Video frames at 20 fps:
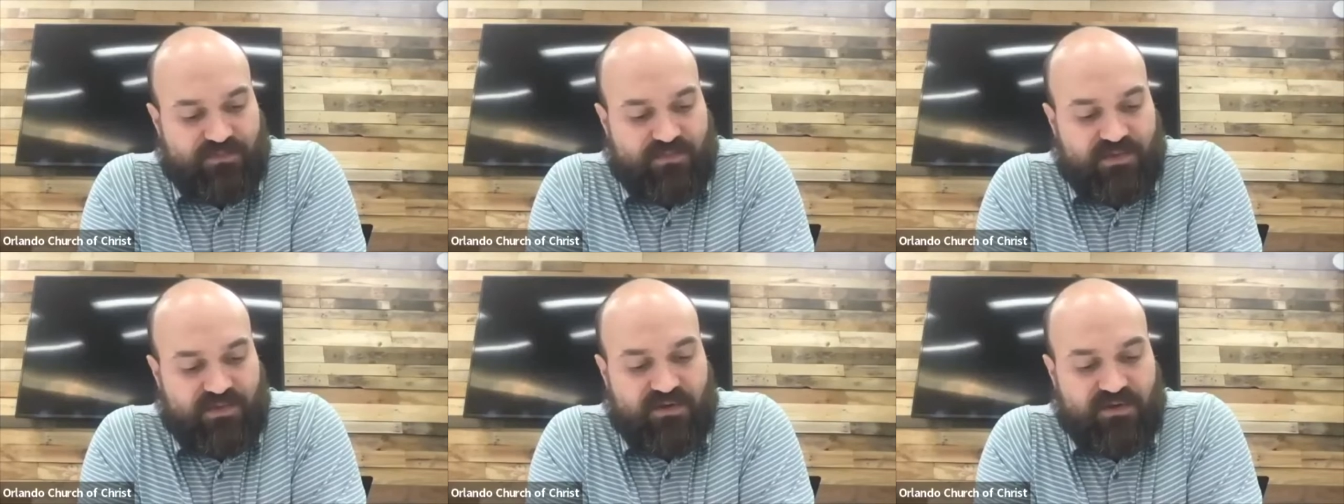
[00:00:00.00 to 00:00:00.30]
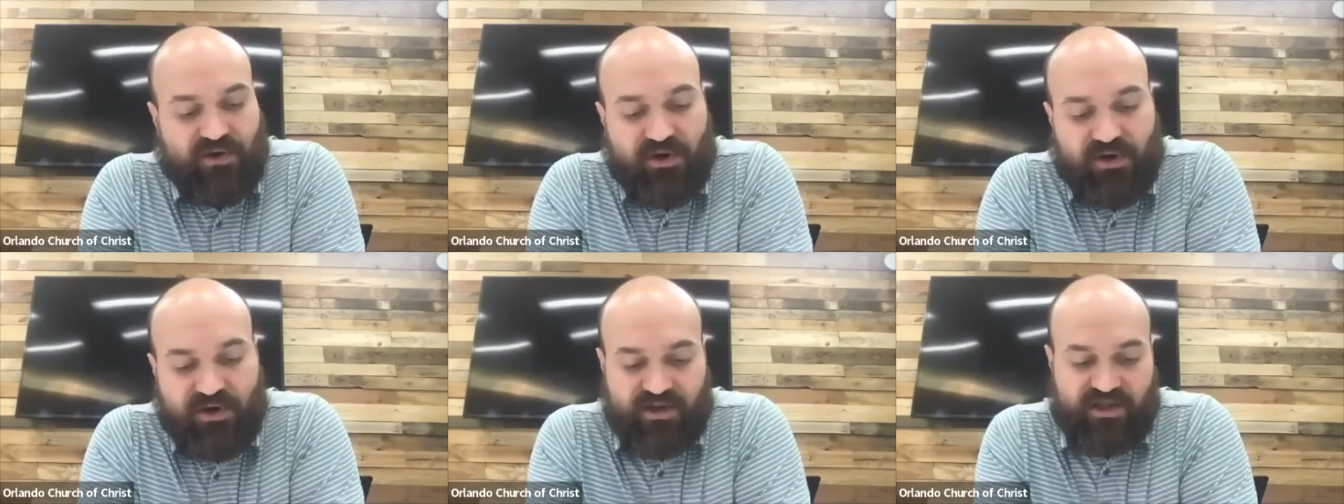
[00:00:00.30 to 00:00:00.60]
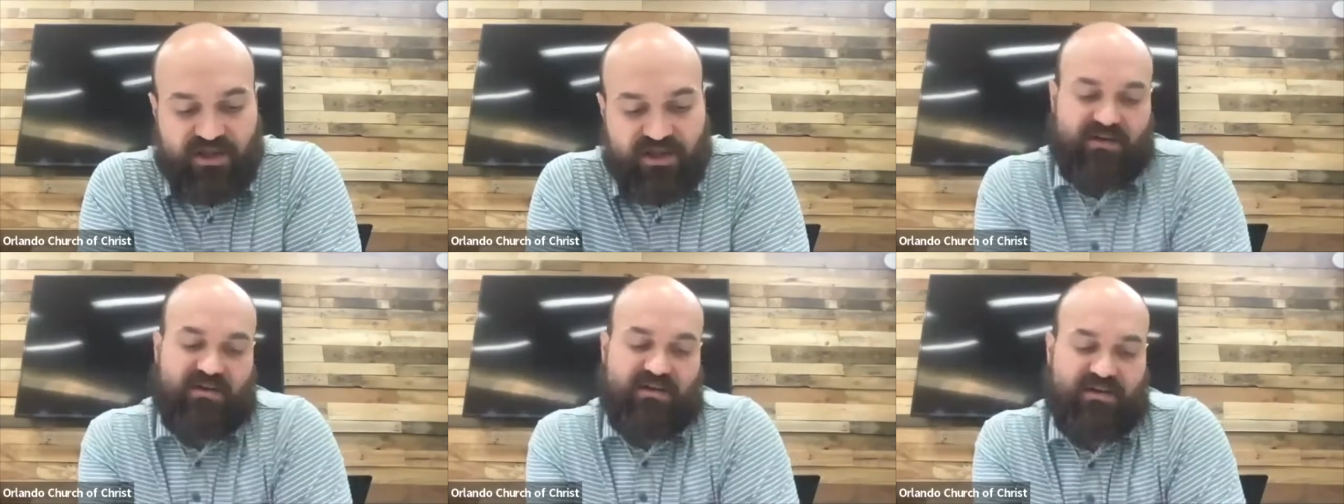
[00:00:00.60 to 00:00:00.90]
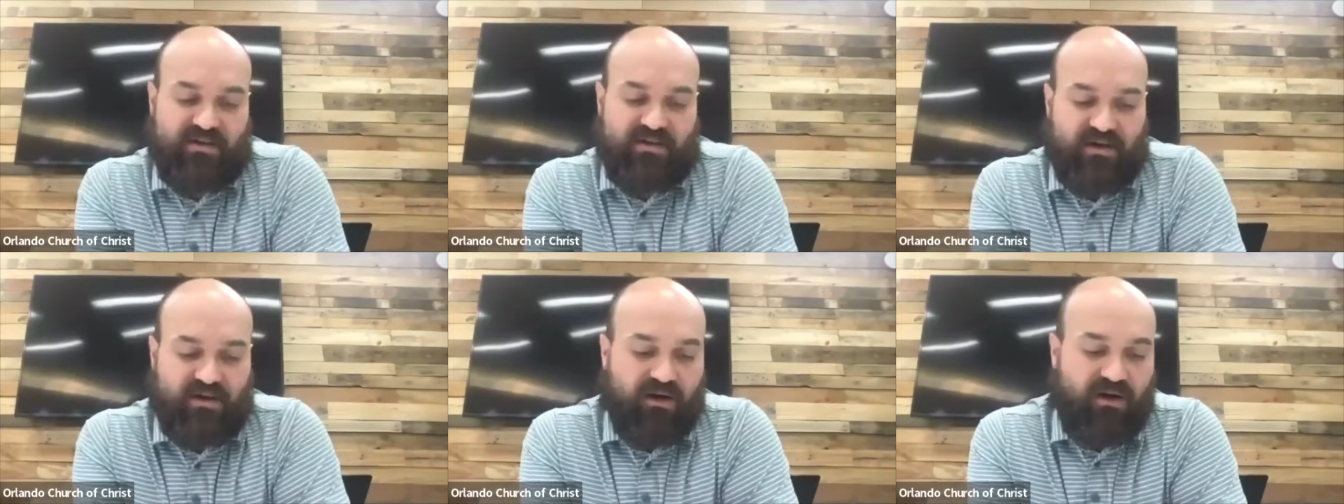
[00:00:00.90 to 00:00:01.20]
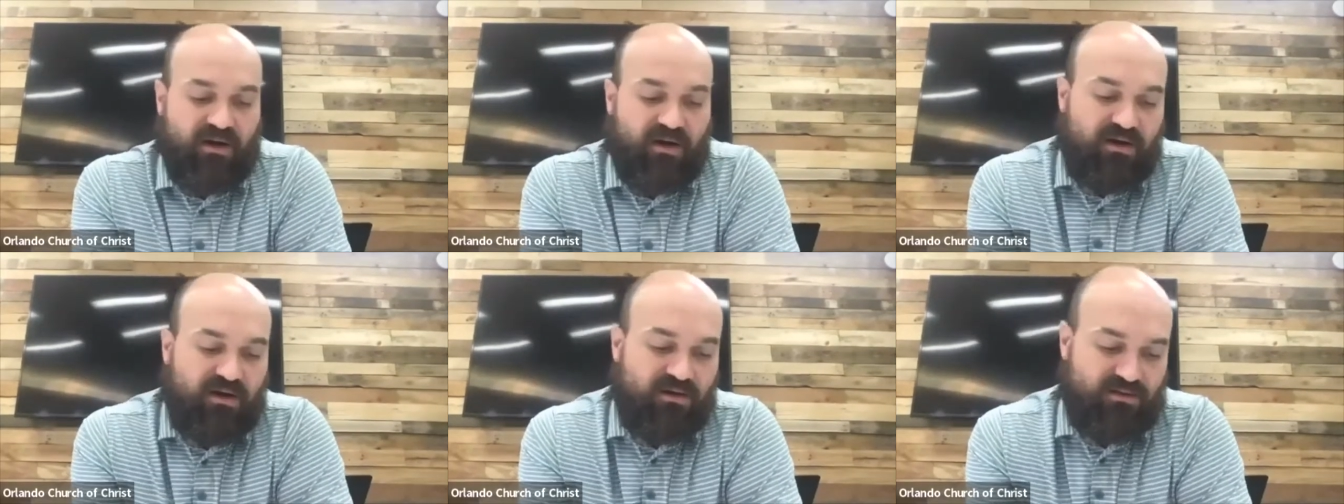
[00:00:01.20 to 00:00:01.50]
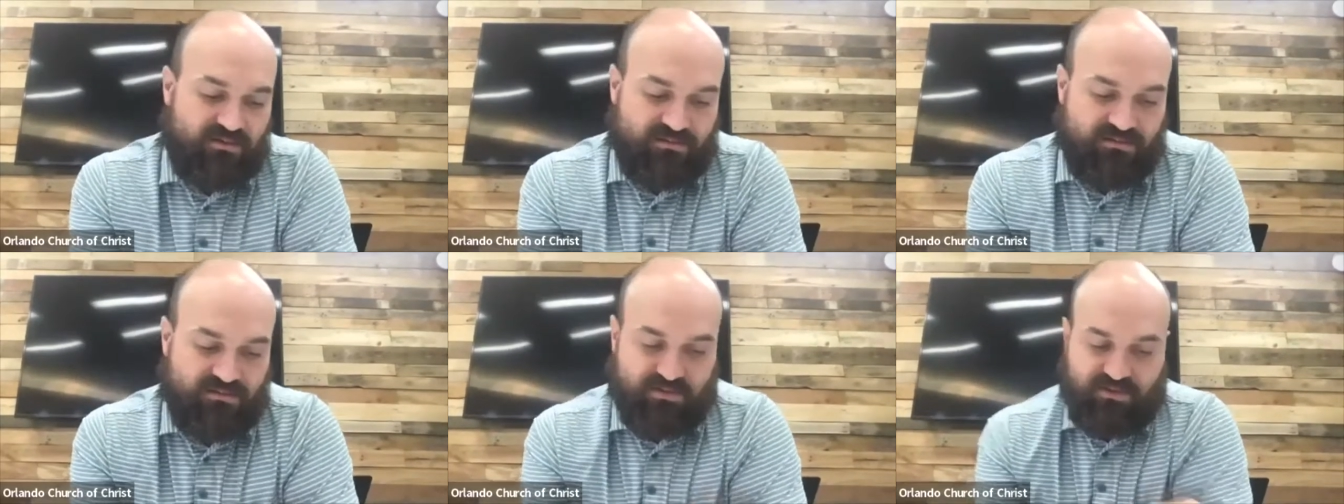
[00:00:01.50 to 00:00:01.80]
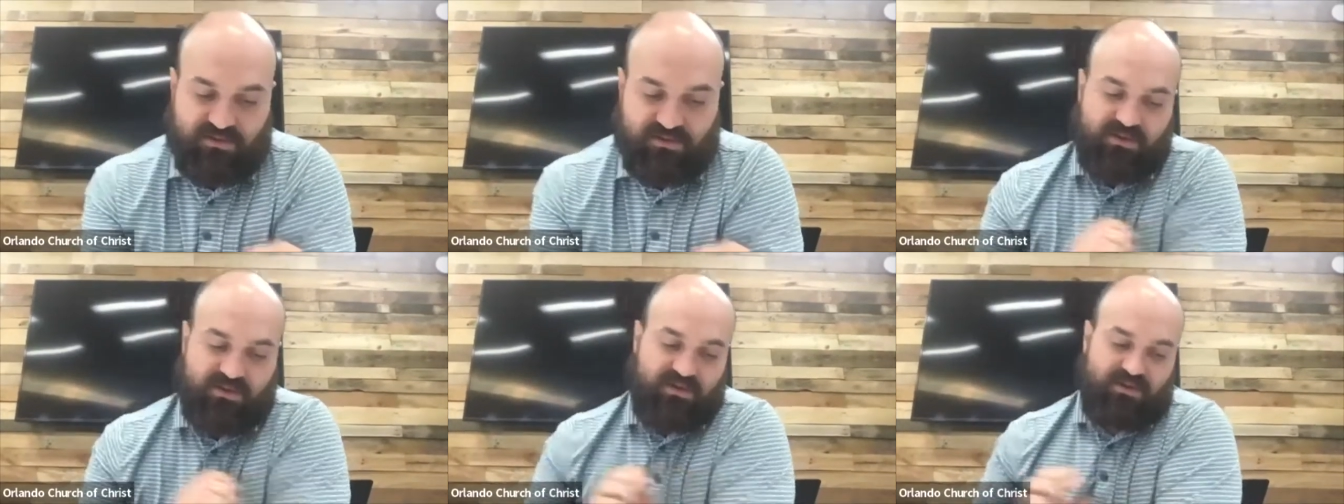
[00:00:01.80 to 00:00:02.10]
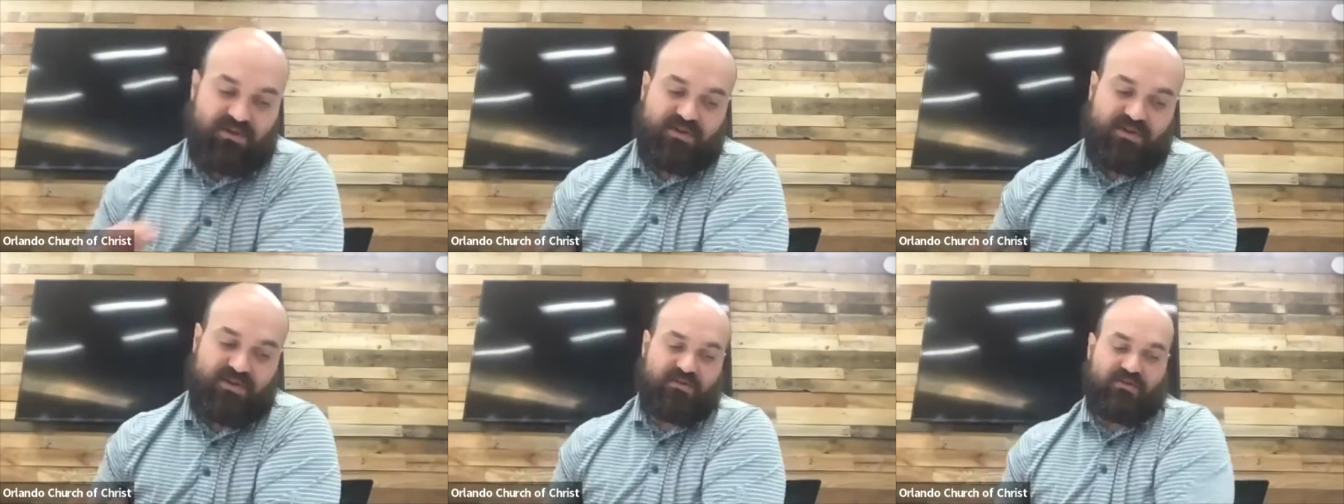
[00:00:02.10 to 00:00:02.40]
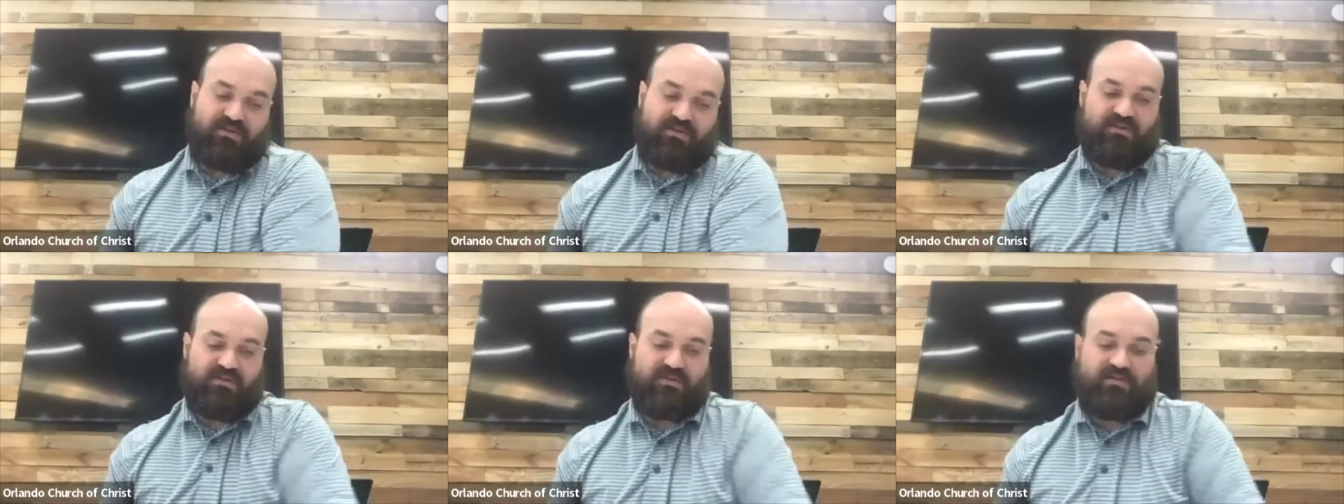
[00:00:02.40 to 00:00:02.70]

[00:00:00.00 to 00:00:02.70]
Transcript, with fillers: You heard it all. You, you know, you,